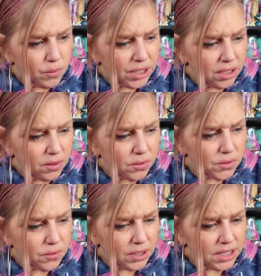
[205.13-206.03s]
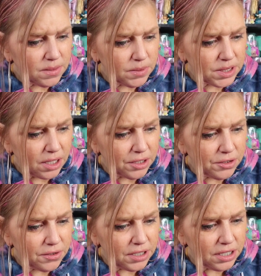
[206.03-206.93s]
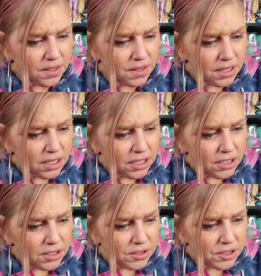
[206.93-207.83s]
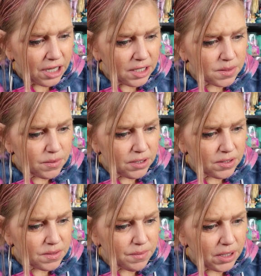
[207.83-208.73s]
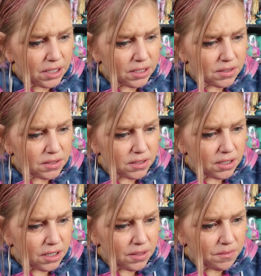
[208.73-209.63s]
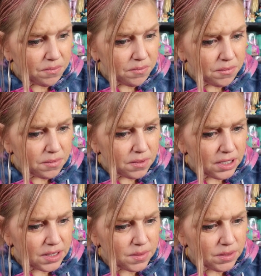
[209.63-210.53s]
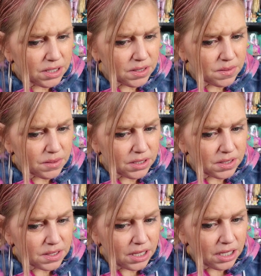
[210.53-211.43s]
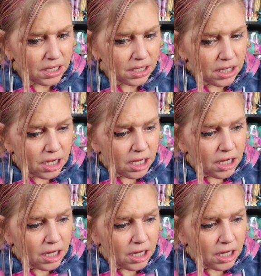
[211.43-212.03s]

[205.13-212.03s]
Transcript: Wicked Cool Toys was underneath Jazzwares, but, that's what this one is saying.